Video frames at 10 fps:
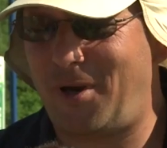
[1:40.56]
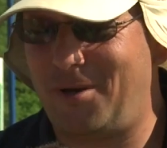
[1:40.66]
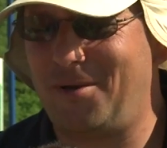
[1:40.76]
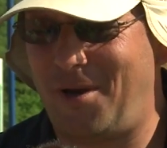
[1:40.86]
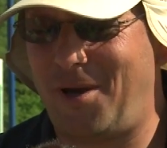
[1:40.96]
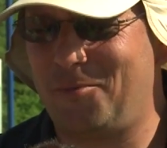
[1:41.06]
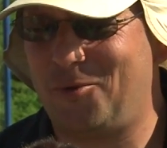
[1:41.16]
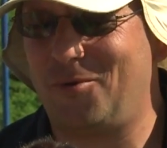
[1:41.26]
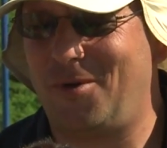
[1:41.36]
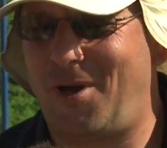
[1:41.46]
I, I'm
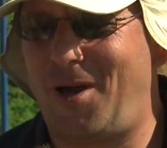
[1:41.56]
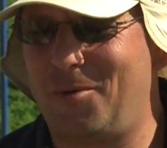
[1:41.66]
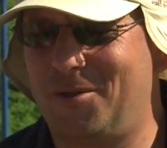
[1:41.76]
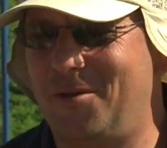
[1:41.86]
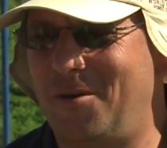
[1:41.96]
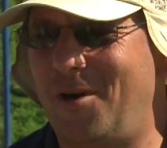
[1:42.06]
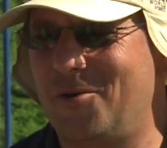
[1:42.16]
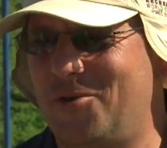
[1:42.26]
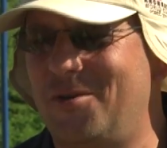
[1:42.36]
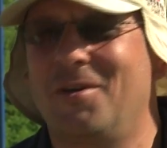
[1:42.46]
too amateur
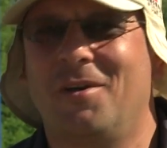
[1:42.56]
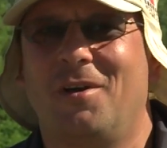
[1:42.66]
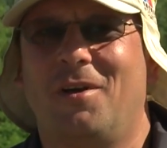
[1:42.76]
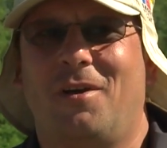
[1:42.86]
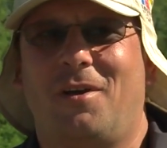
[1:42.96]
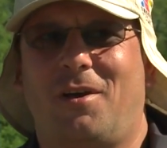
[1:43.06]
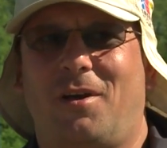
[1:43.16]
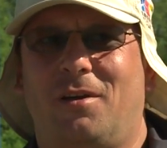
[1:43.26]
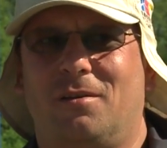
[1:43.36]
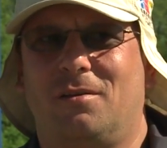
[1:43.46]
archer
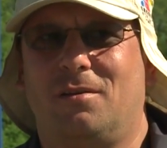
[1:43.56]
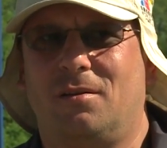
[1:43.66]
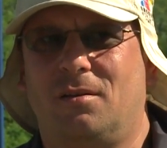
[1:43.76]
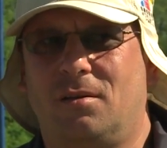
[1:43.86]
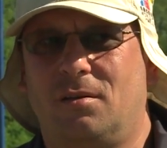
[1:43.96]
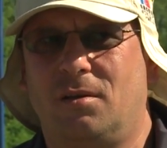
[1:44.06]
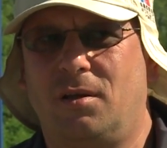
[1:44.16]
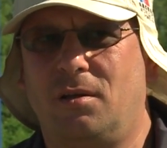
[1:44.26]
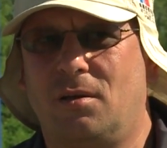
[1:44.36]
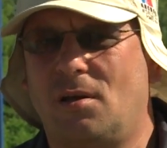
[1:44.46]
and uh,
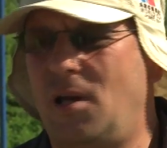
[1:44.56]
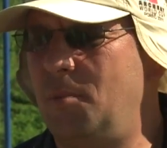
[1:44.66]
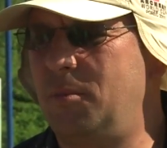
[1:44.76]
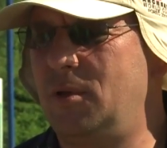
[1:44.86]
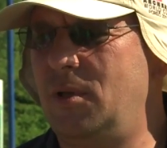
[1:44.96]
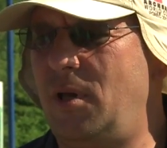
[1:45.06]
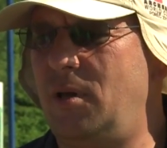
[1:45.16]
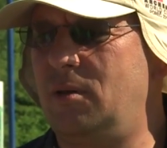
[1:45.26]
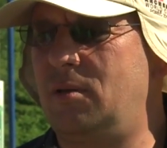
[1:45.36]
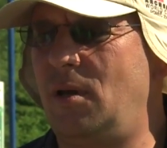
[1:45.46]
in the club
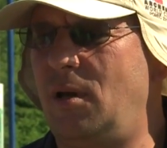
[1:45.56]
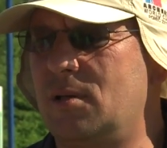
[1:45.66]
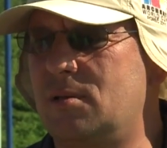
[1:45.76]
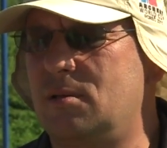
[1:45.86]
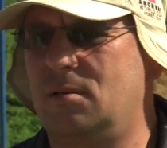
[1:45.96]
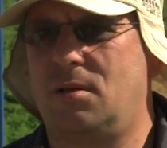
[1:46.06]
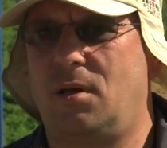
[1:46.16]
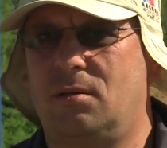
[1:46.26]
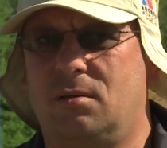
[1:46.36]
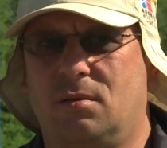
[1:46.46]
they tell us
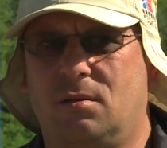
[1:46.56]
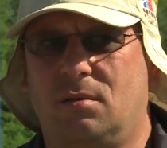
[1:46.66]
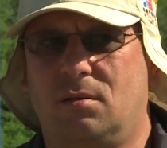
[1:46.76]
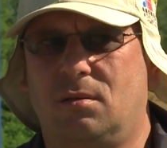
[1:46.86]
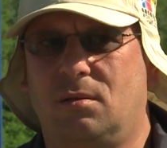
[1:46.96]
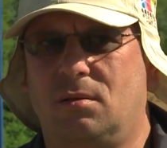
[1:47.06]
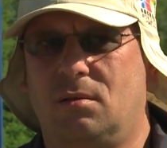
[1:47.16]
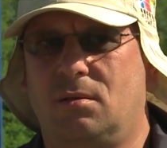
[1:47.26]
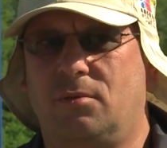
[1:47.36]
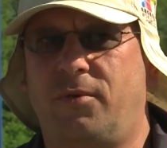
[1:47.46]
that uh,
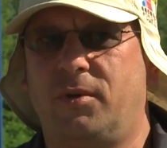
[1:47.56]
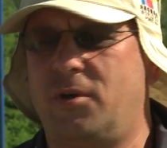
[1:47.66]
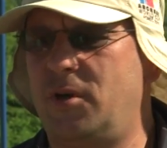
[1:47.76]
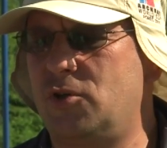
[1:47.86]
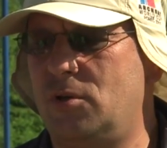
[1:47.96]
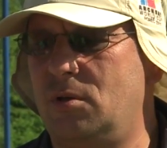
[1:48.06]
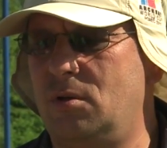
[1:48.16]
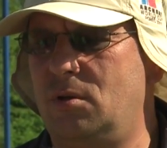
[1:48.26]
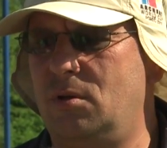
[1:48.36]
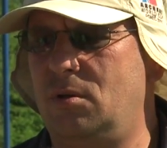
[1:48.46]
uh federation
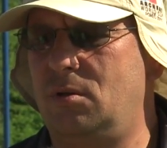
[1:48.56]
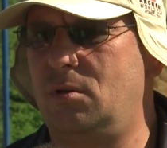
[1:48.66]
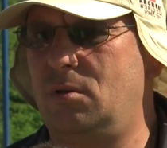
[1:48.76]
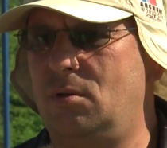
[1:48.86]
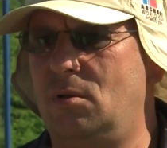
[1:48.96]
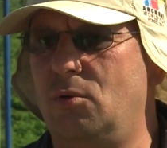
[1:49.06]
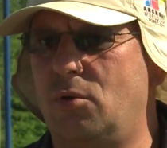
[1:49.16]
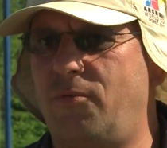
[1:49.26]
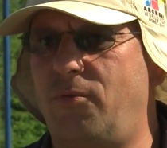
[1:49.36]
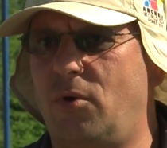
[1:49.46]
uh,
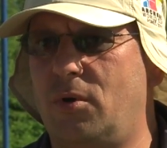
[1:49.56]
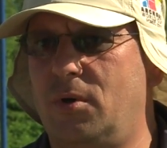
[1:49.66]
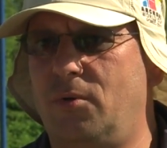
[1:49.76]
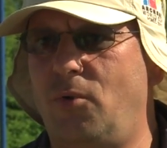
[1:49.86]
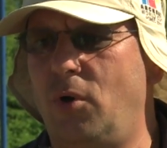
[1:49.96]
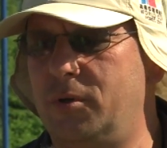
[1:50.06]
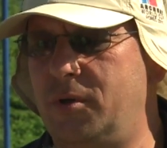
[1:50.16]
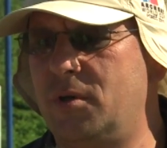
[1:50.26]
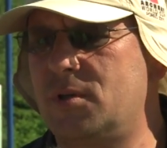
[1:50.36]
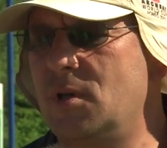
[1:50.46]
look for the
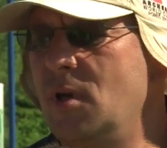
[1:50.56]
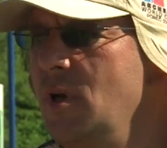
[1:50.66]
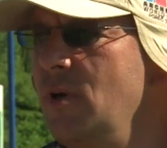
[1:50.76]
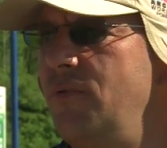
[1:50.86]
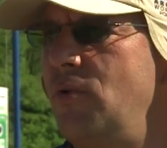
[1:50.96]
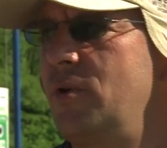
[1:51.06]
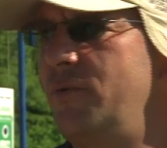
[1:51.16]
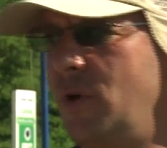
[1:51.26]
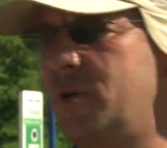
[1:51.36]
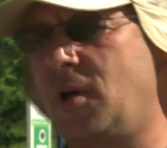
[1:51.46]
volunteers for the
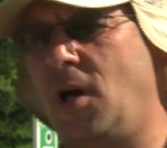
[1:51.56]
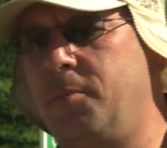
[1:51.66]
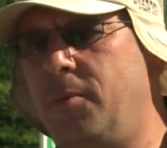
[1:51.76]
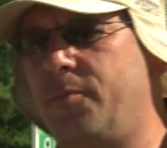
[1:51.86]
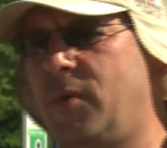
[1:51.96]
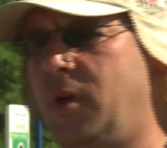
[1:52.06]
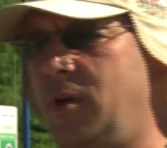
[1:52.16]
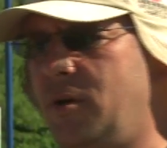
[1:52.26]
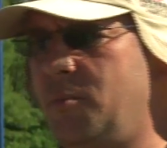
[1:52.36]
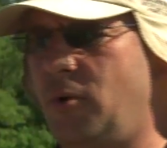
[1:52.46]
World Cup
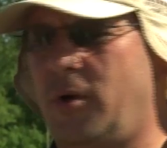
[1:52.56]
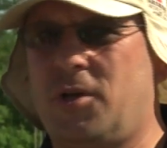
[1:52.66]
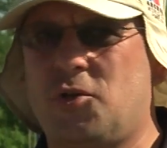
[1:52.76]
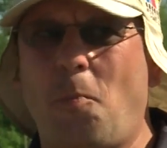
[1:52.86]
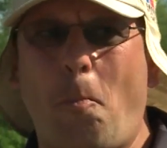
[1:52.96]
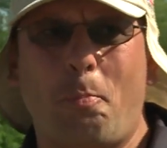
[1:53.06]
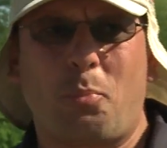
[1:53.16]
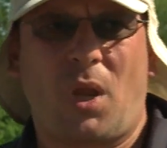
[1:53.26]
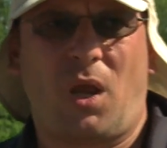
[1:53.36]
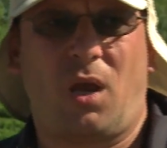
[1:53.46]
here in Porec
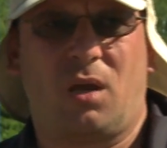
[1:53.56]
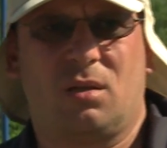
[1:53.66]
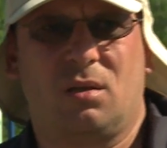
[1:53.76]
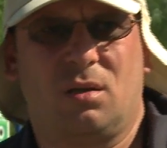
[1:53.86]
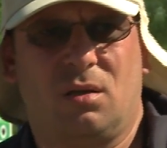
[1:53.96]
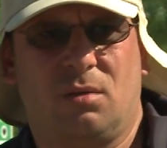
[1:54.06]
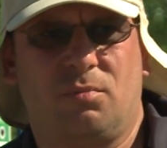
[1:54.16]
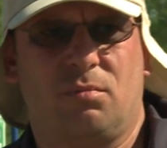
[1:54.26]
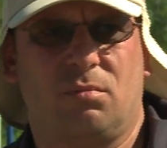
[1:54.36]
and uh,